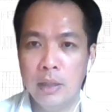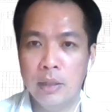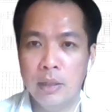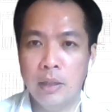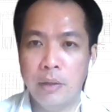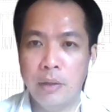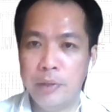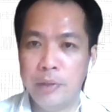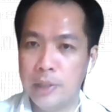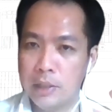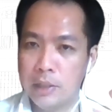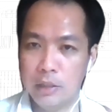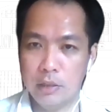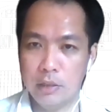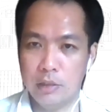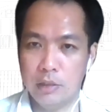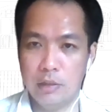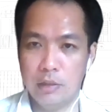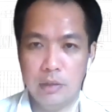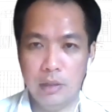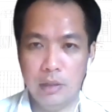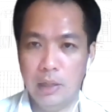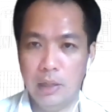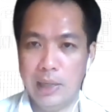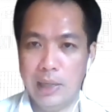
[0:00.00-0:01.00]
Now, this
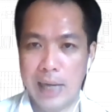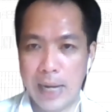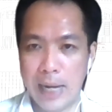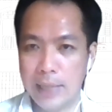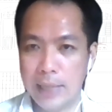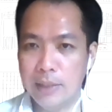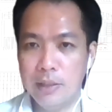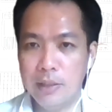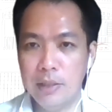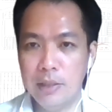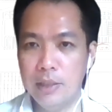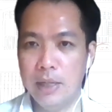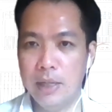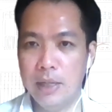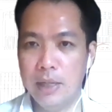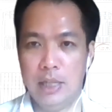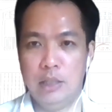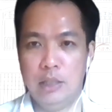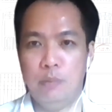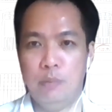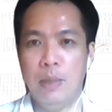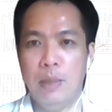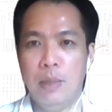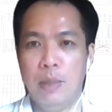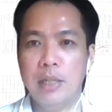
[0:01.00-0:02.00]
is a lengthy and
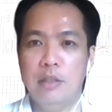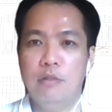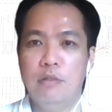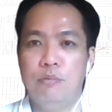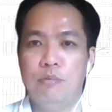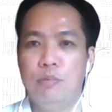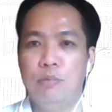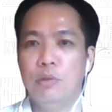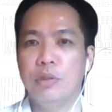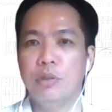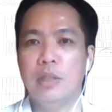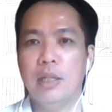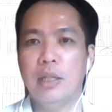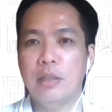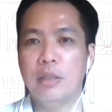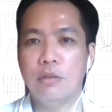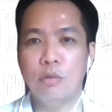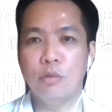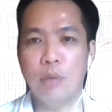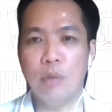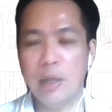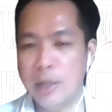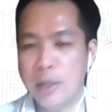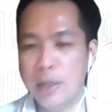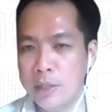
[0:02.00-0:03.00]
expensive process.
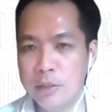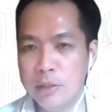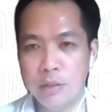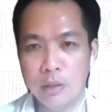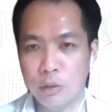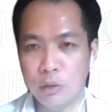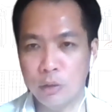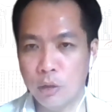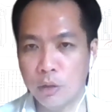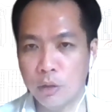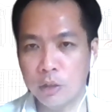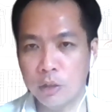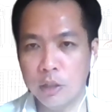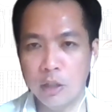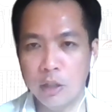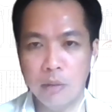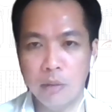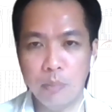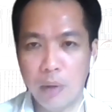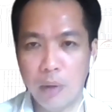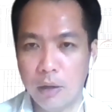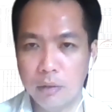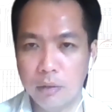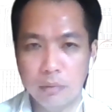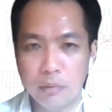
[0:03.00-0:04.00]
So unless you're talking
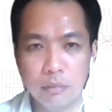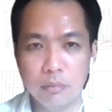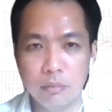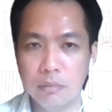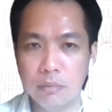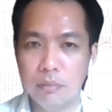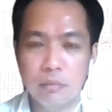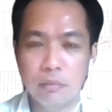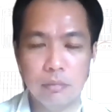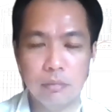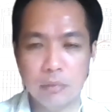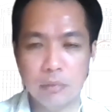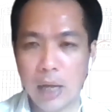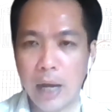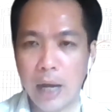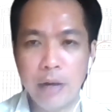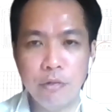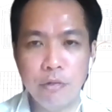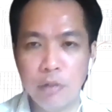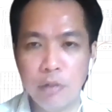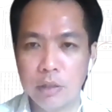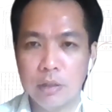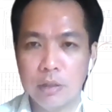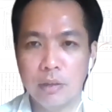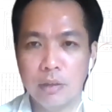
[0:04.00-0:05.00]
about hundreds and